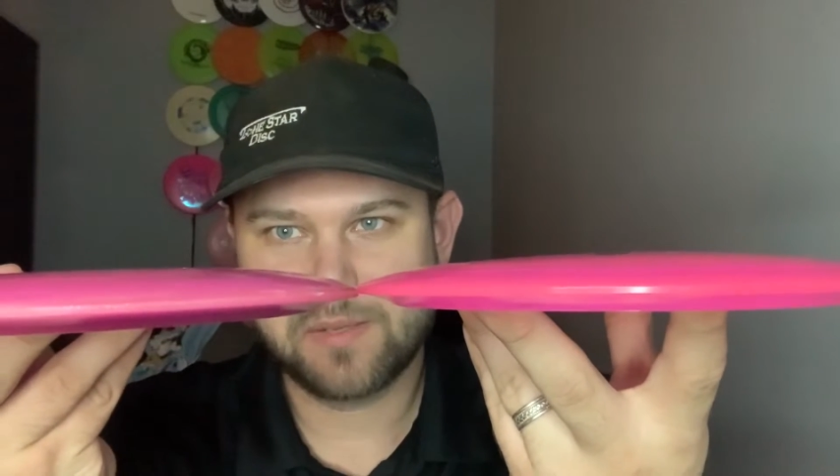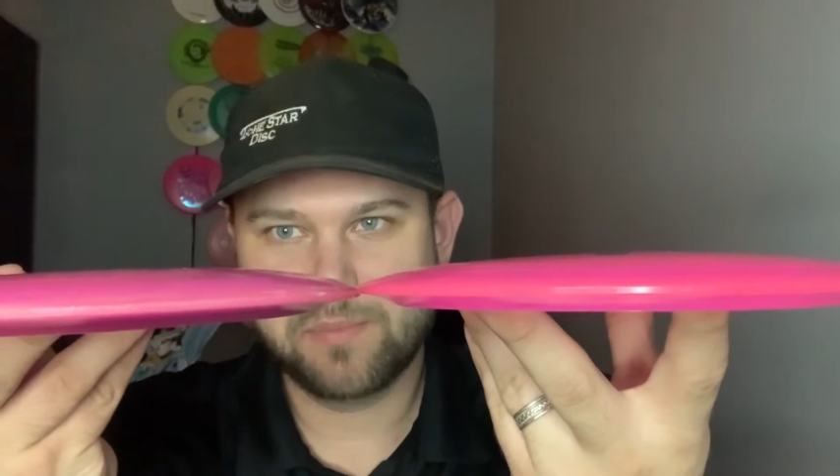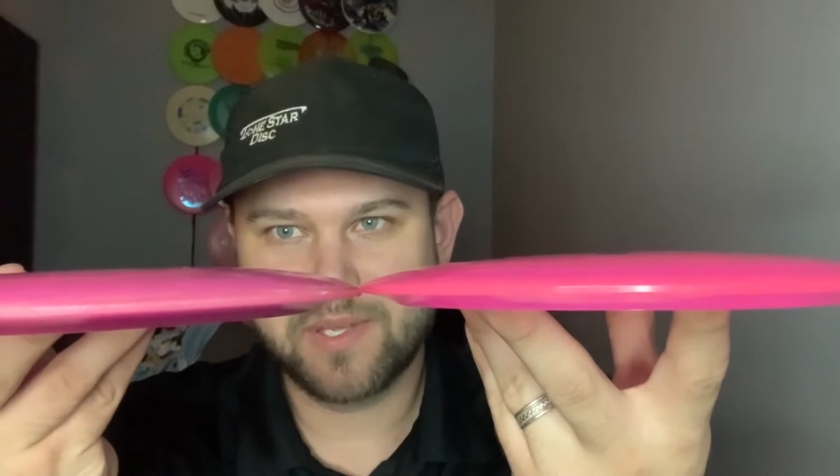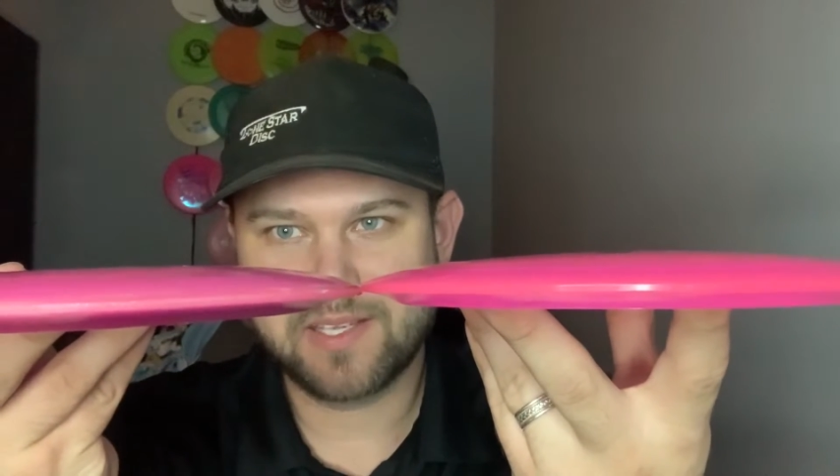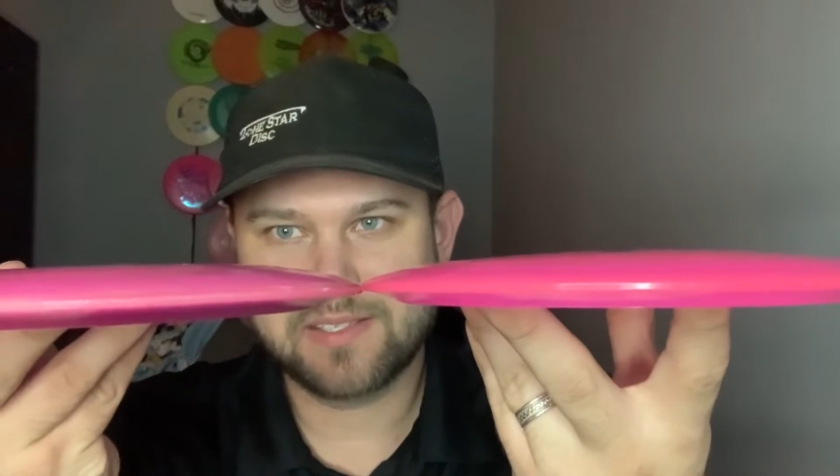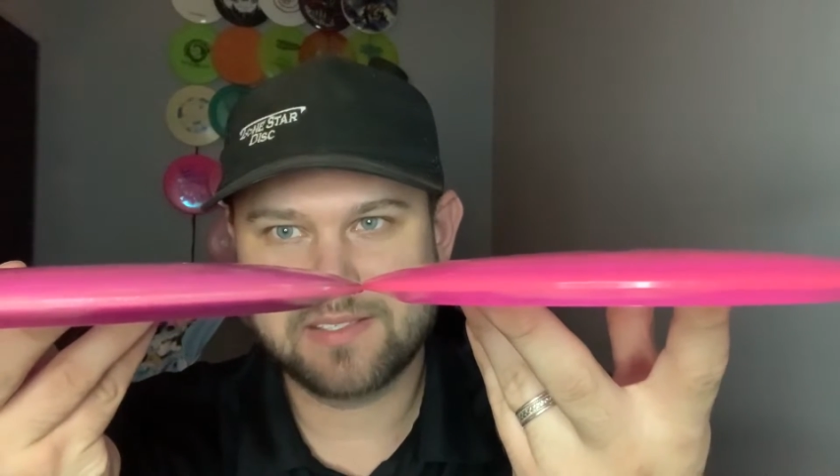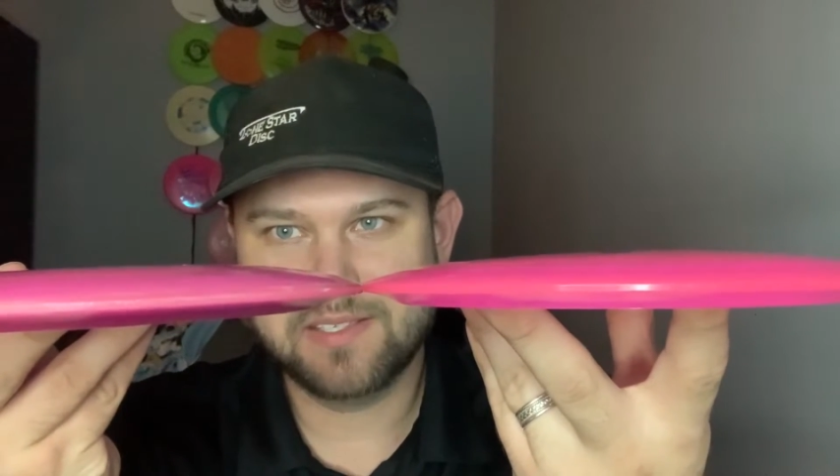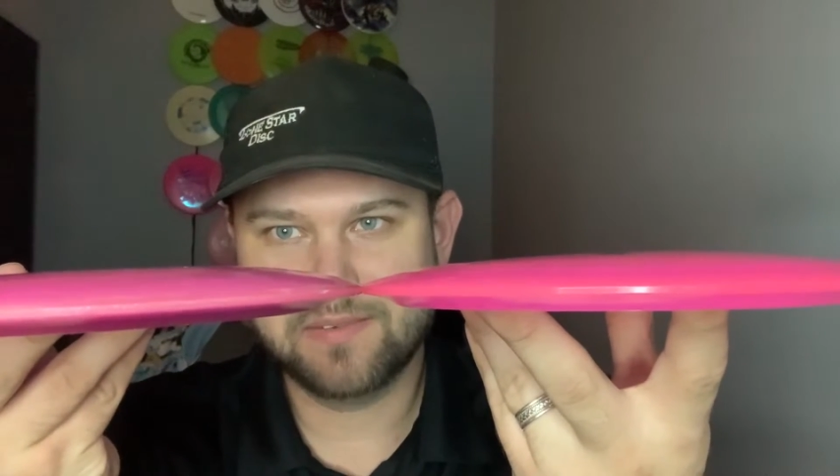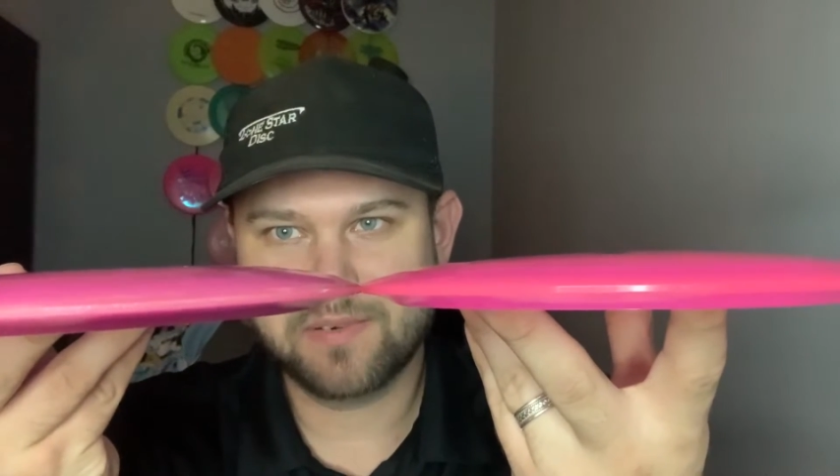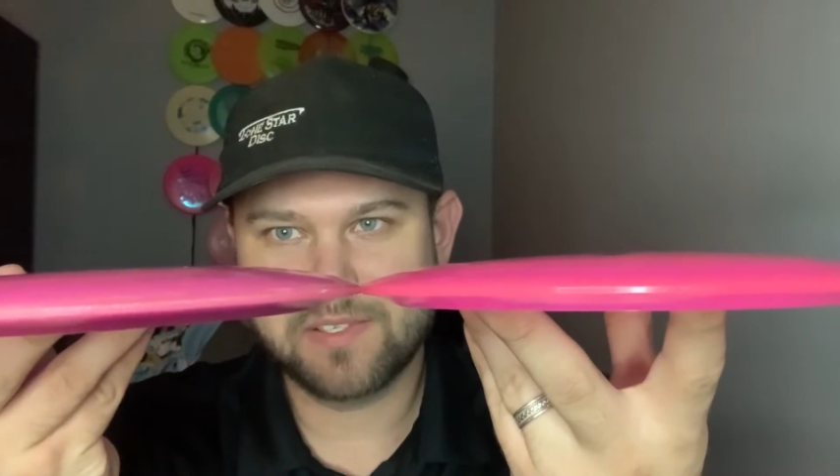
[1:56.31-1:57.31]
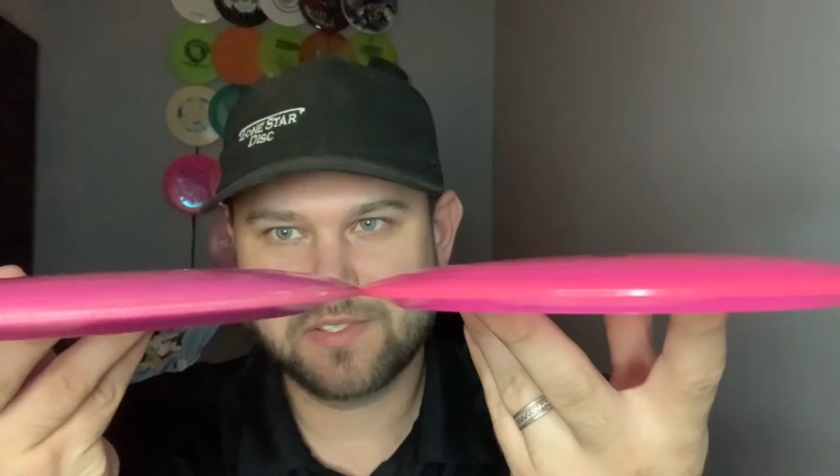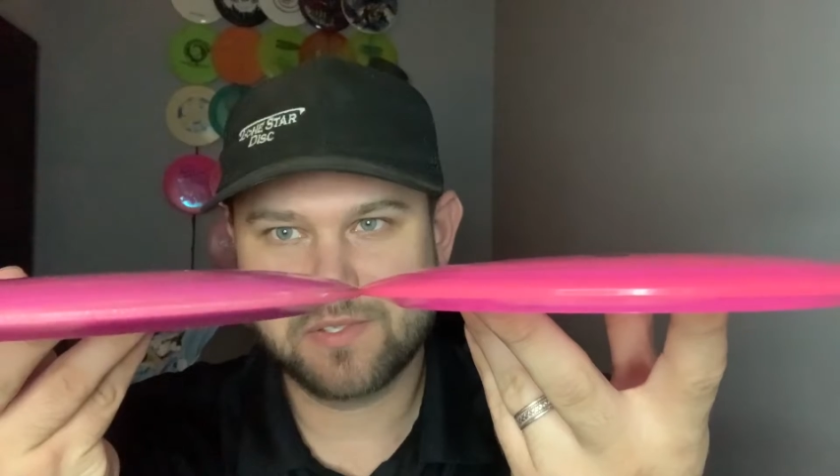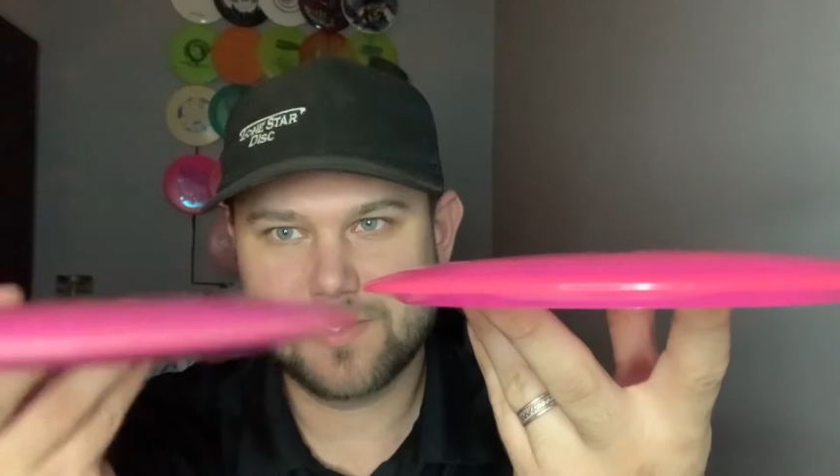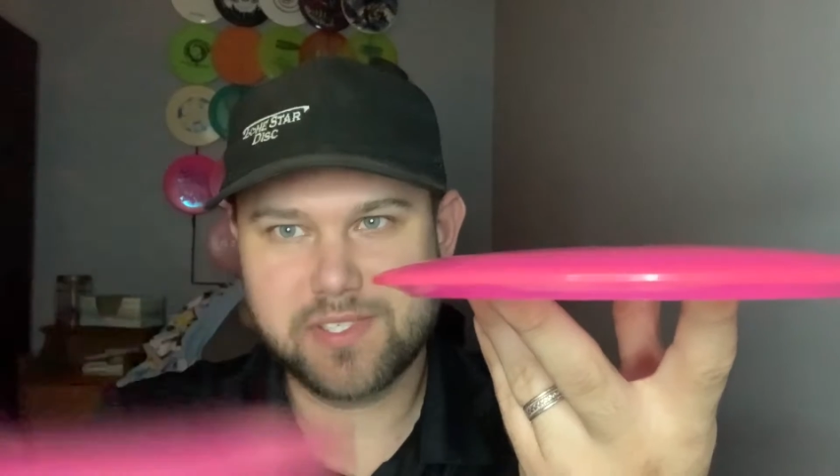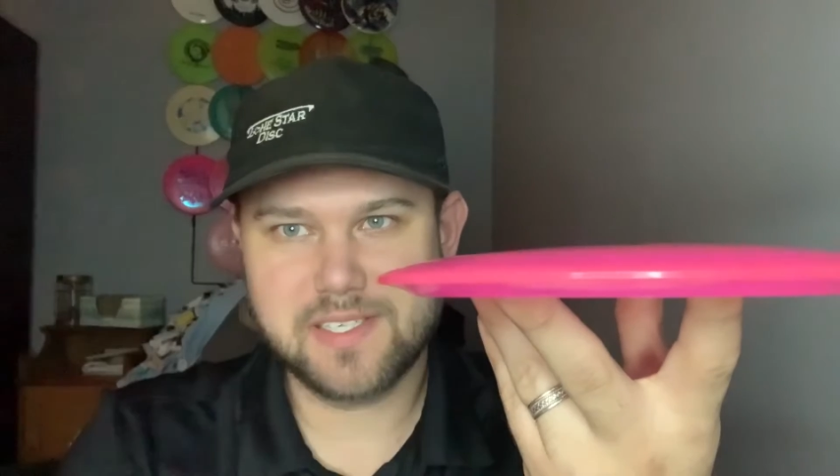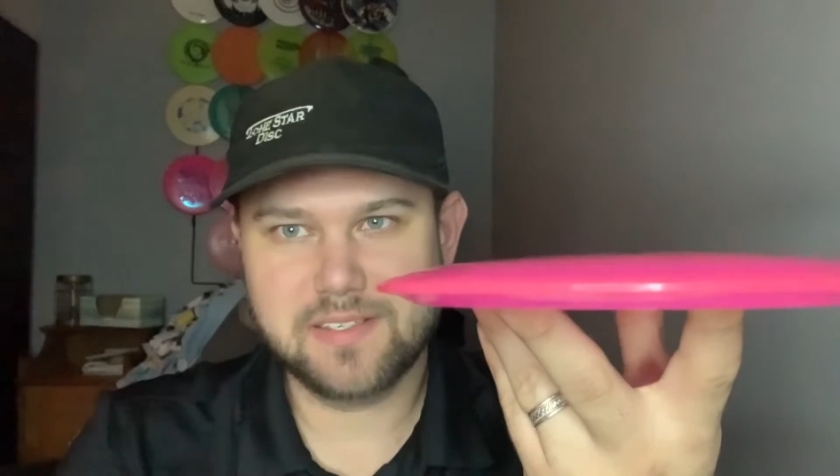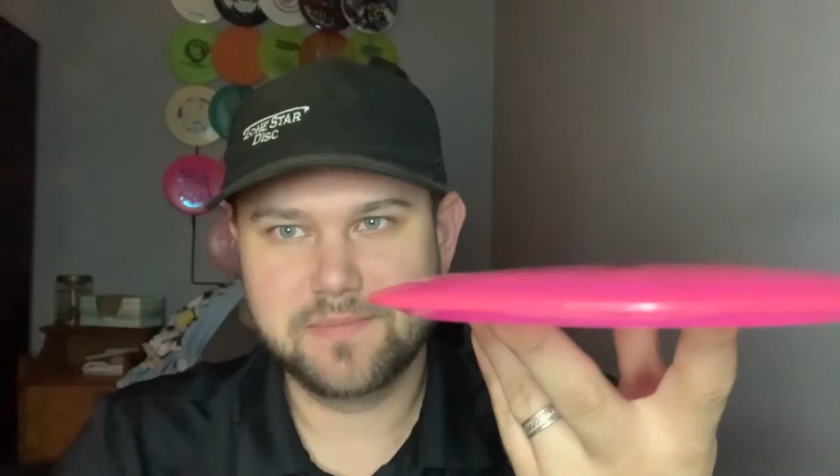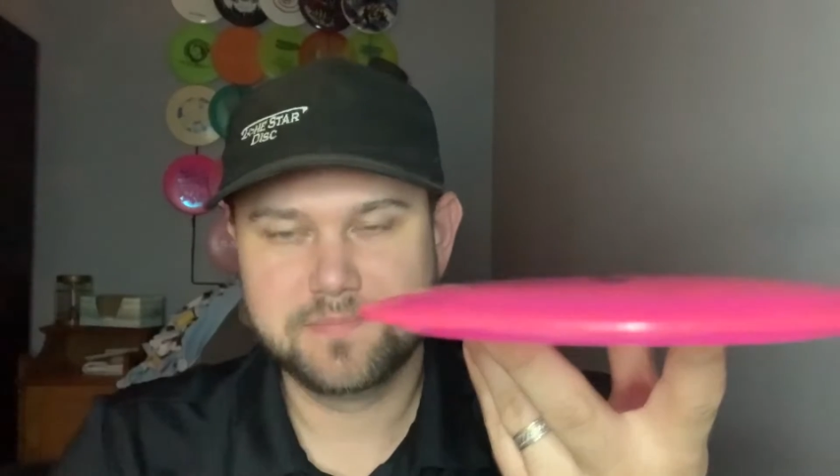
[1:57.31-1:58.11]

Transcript: biggest difference you'll see.